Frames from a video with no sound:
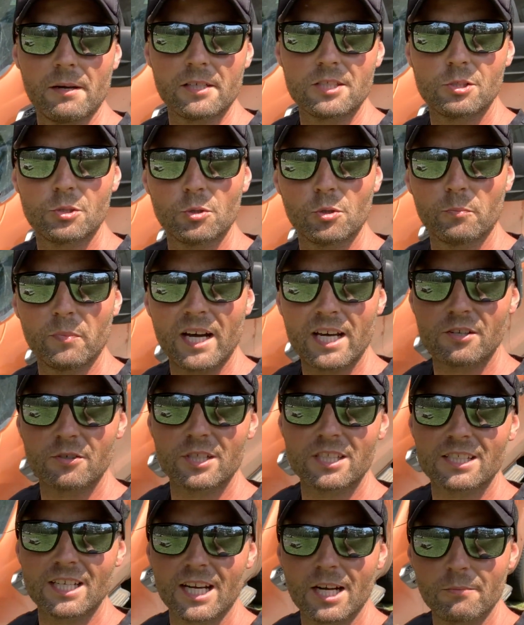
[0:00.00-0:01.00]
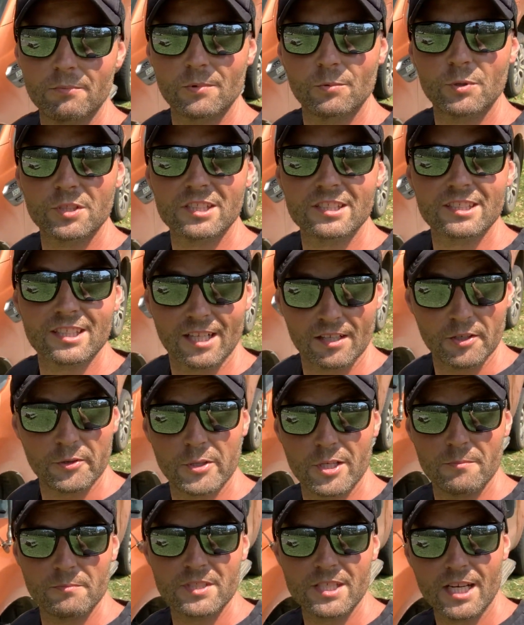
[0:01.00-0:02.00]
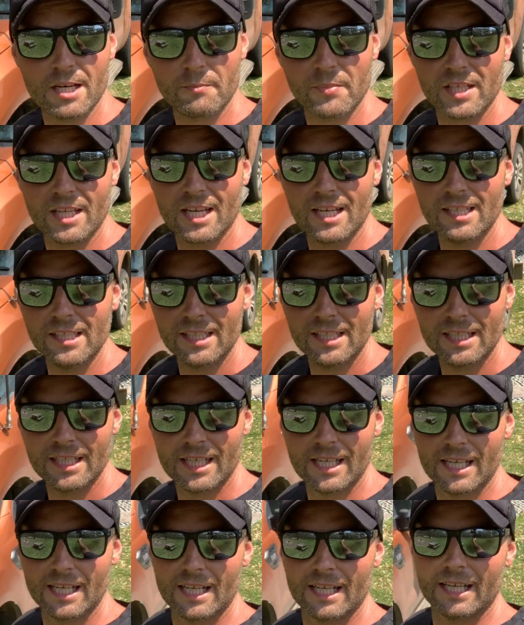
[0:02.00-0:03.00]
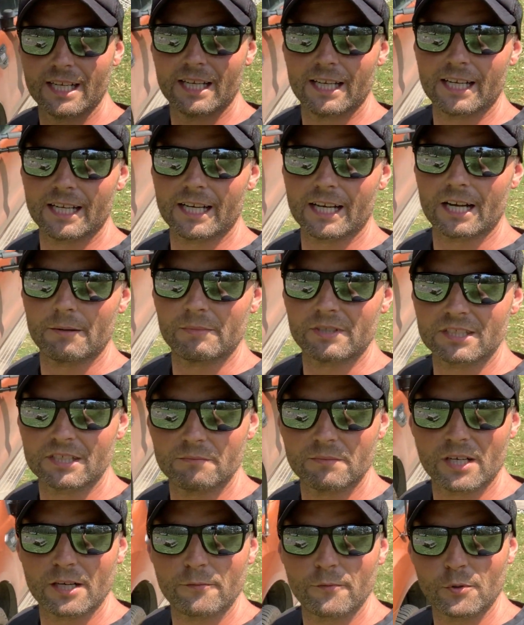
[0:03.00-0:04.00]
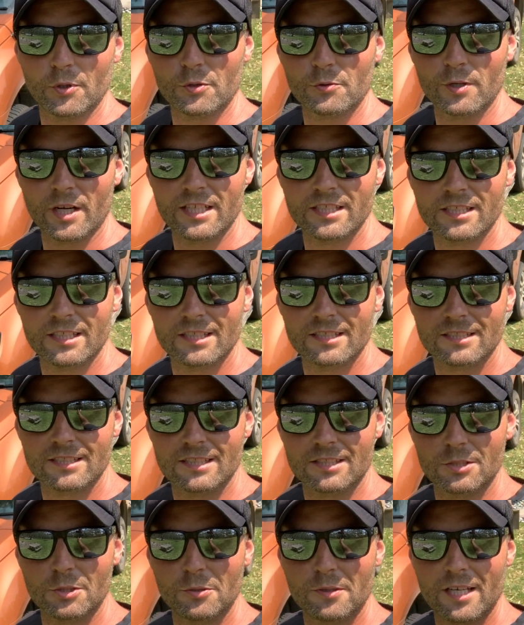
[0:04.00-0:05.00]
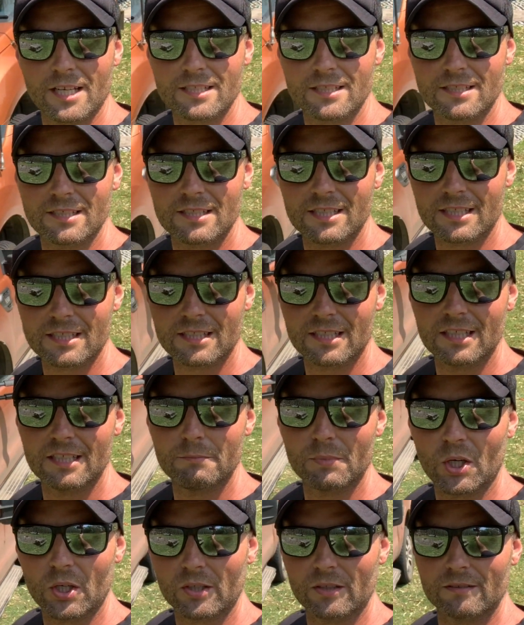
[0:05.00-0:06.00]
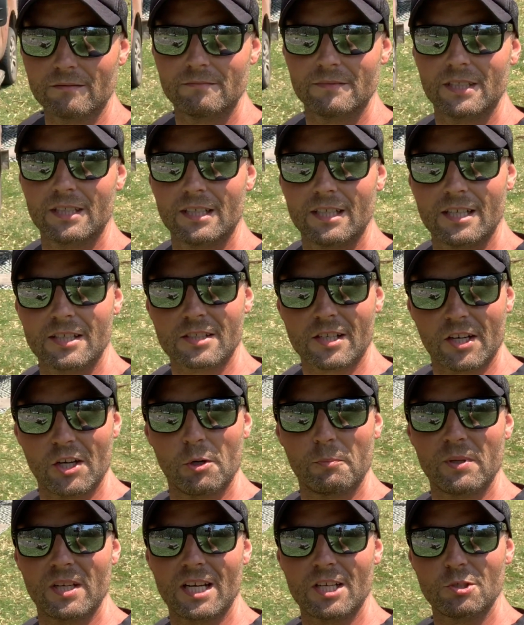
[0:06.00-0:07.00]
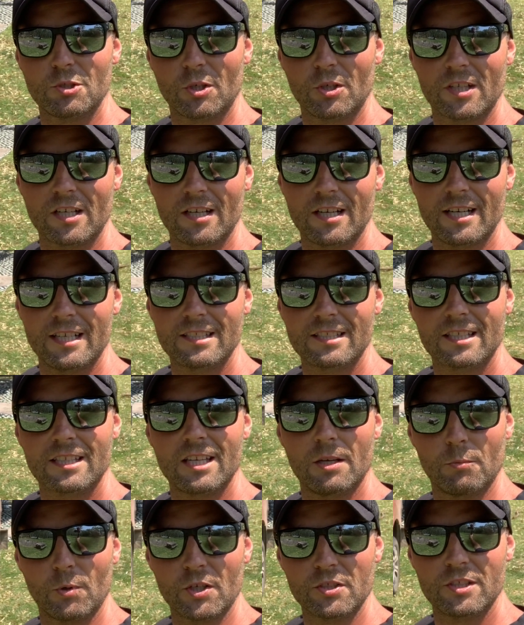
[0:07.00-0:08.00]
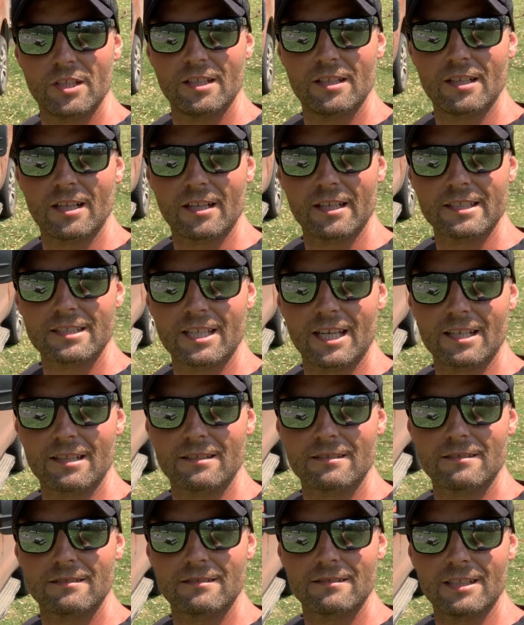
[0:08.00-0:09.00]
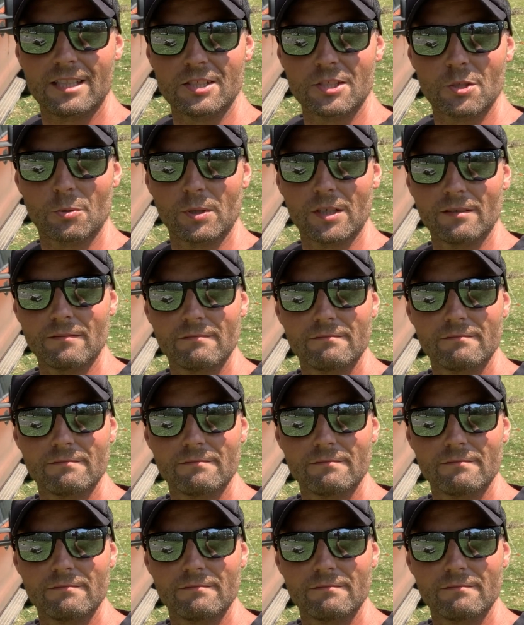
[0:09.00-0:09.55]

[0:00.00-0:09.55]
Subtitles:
dual battery setup, which is a lithium setup again. It's in my Ford Ranger. It's the 2016 model. So I hope you enjoy, guys. Keep watching and let's get into it.